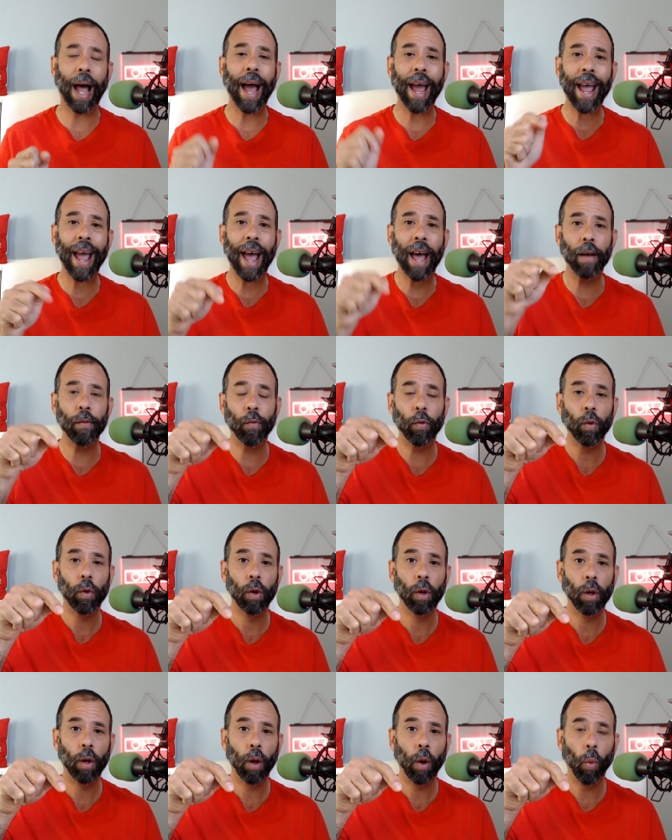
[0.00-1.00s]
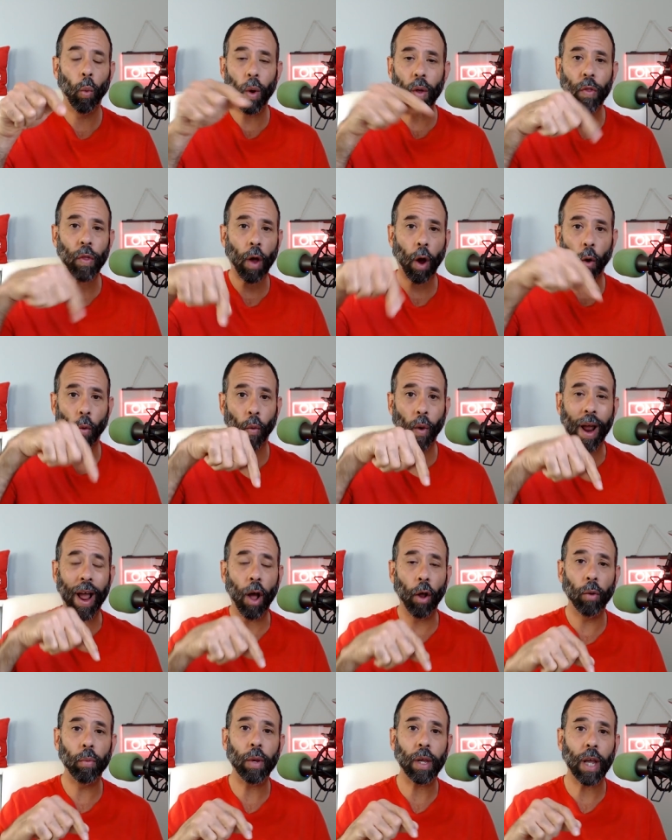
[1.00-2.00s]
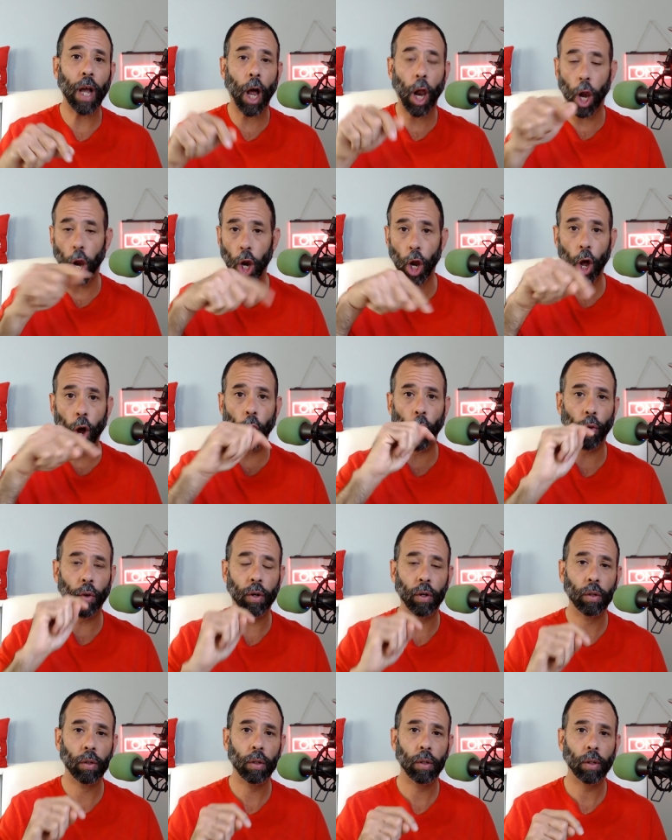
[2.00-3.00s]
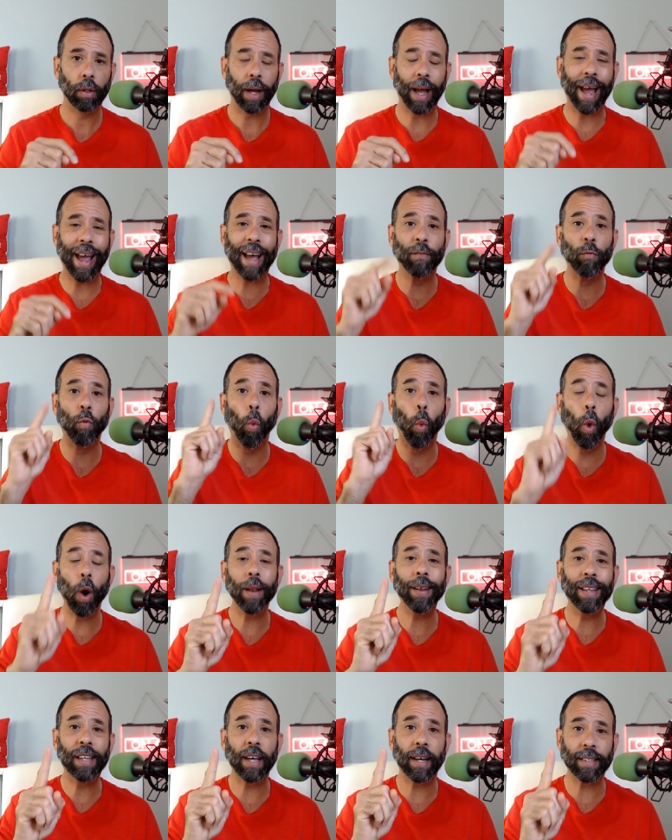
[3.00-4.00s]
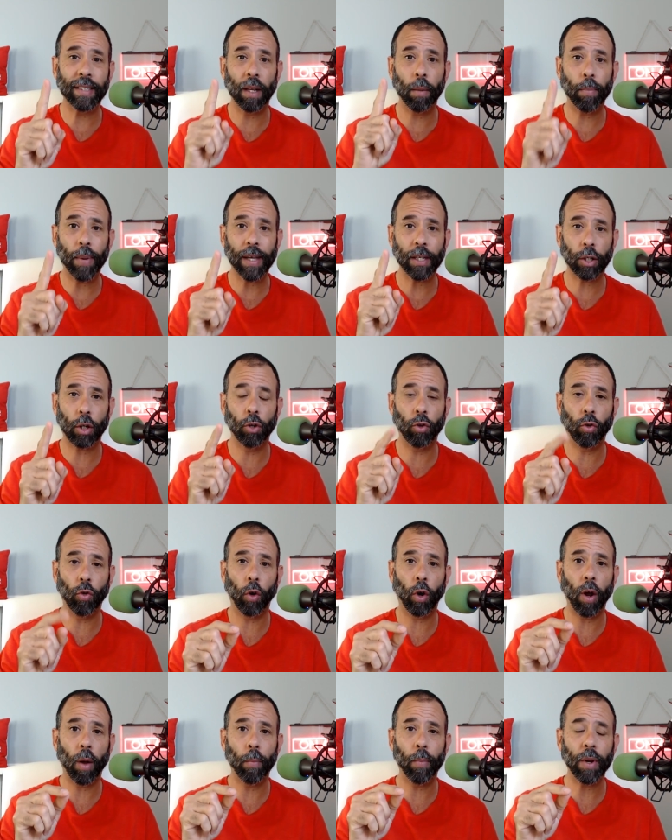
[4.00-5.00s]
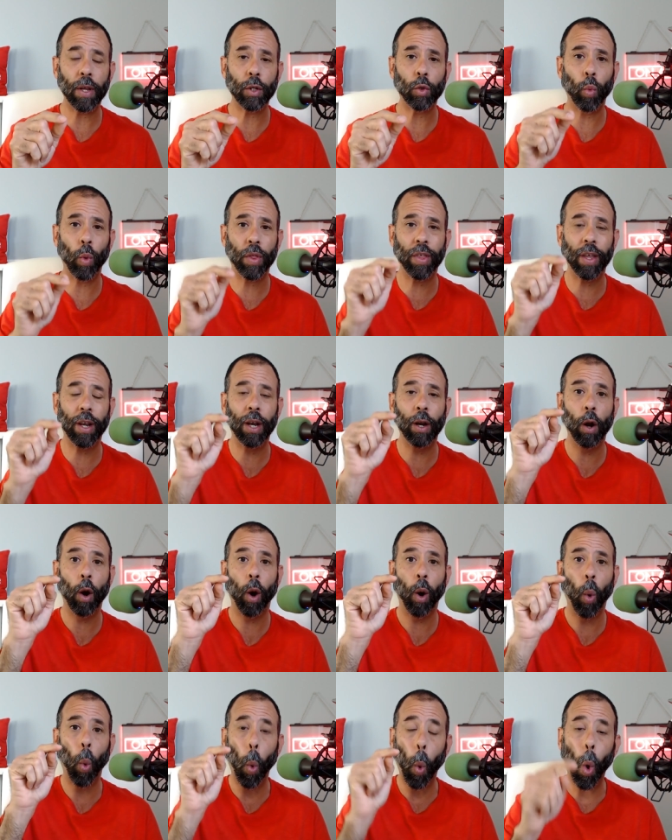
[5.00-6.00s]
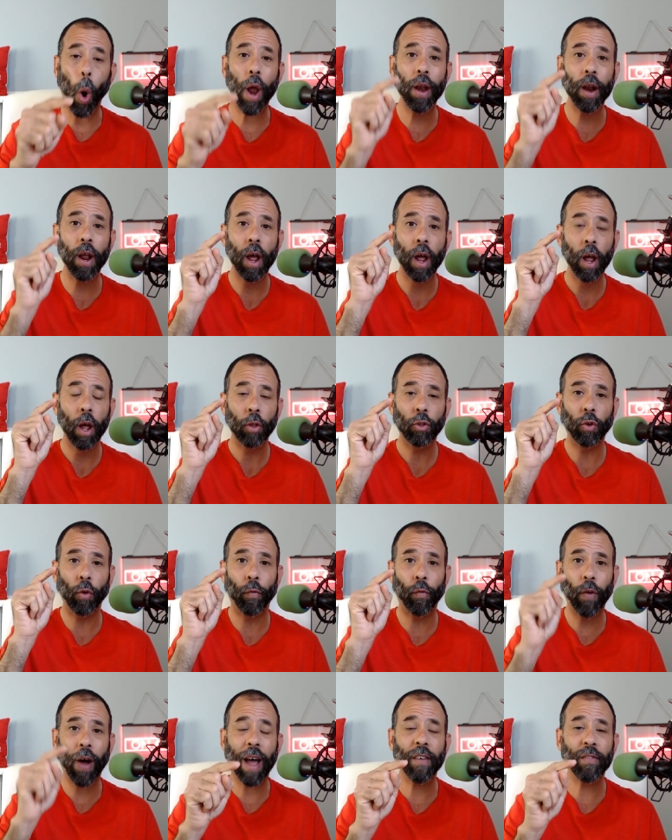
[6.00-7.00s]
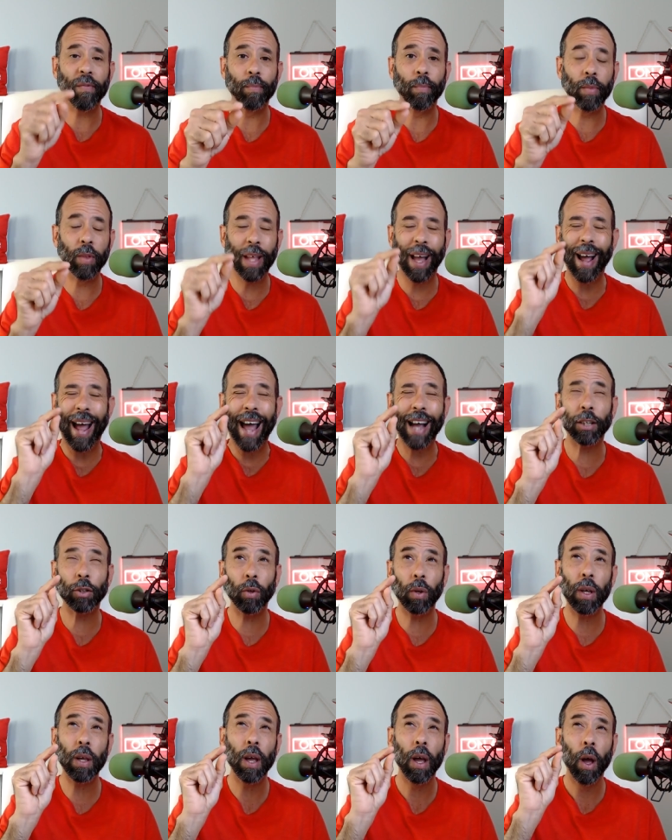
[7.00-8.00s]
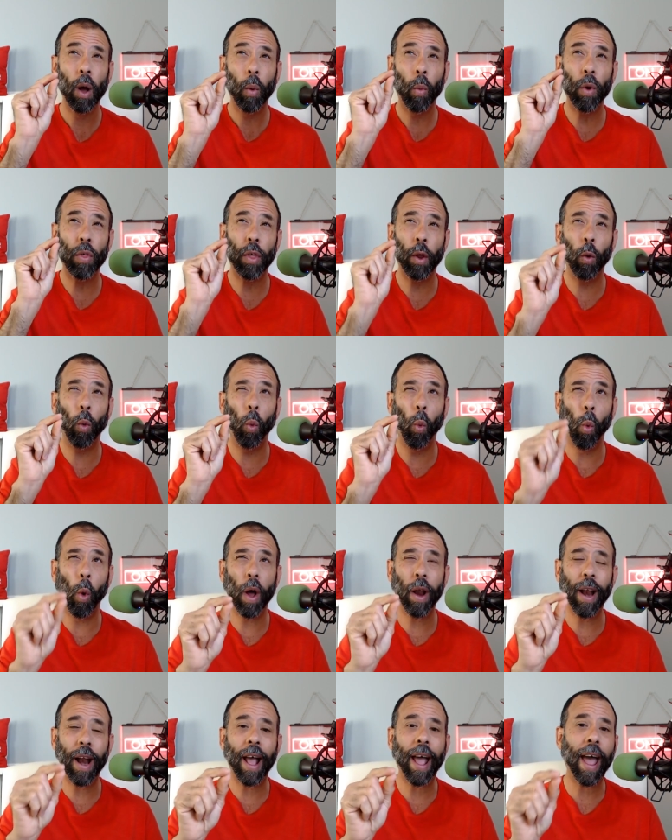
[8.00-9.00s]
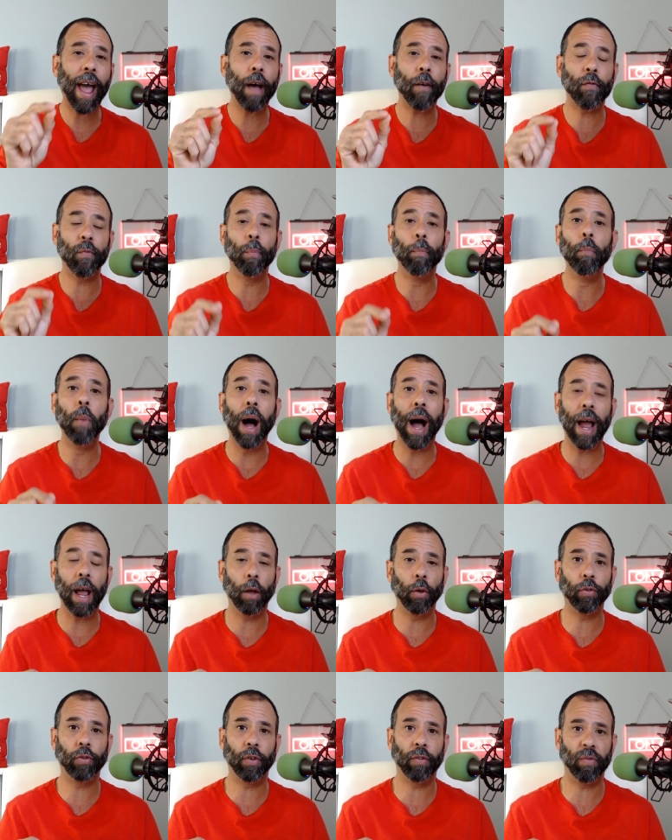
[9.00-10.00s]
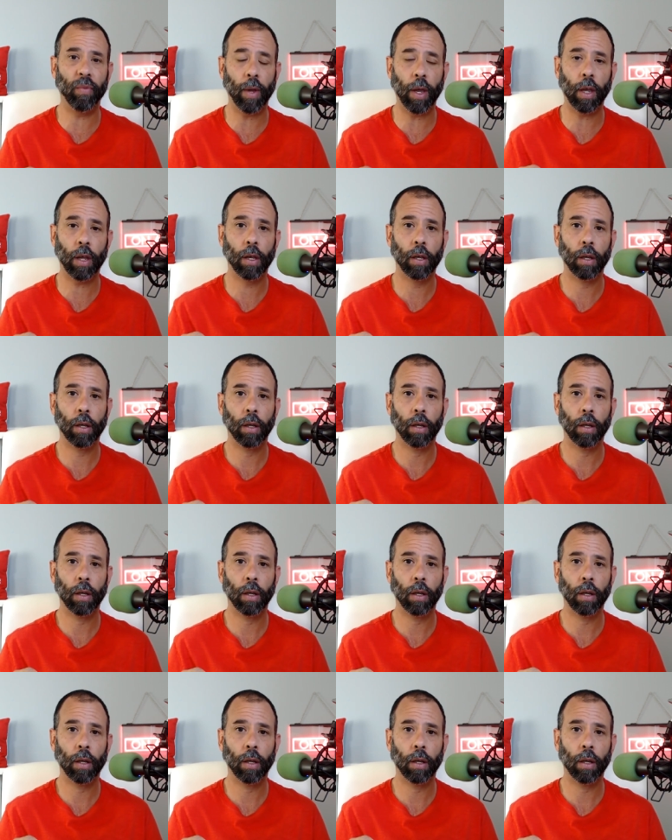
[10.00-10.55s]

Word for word: I have with around me alone, I have one dozen pest control companies within one to five, actually within one and a half miles of me.